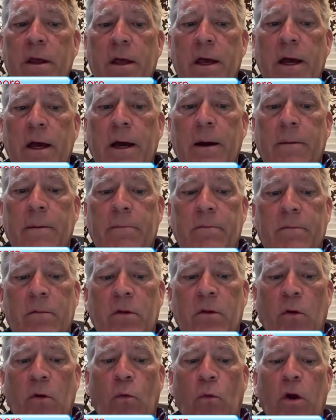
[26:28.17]
The
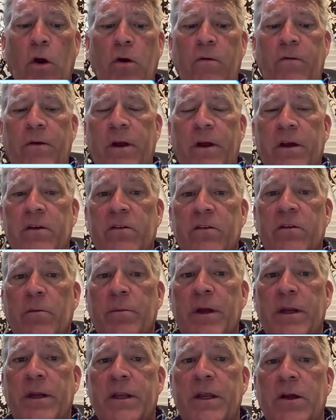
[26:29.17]
roof is the
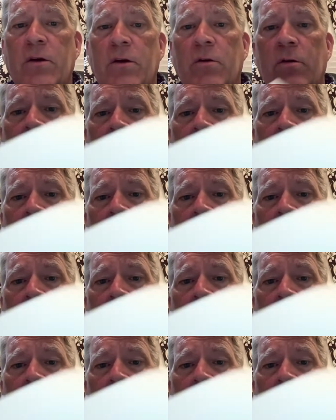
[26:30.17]
big deal